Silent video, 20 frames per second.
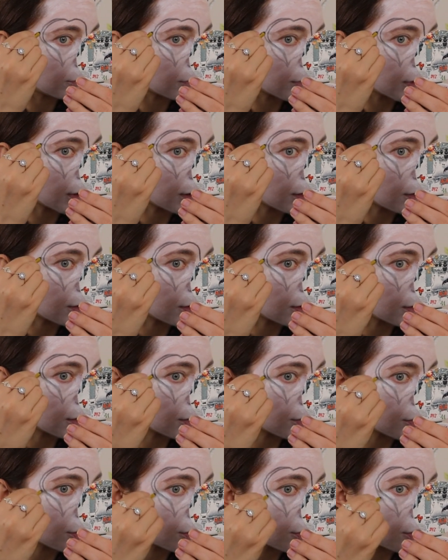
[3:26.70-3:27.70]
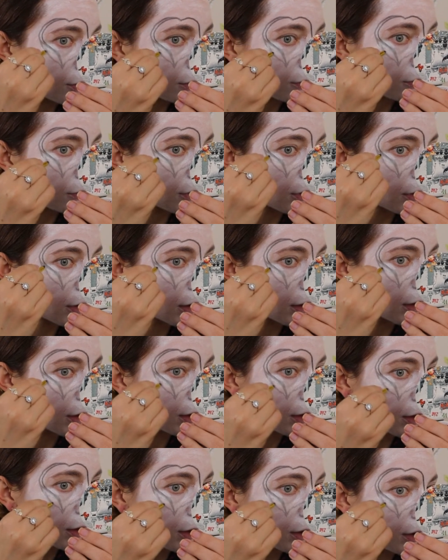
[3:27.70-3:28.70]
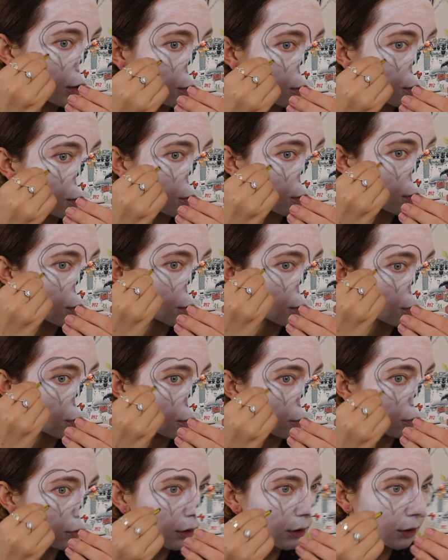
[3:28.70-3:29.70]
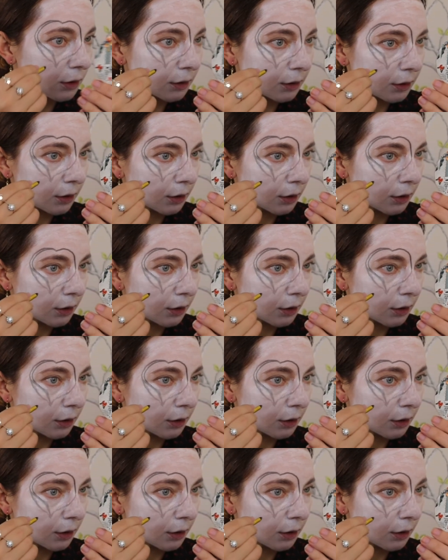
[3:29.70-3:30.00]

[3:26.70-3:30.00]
my heart is so wonky. Jesus Christ.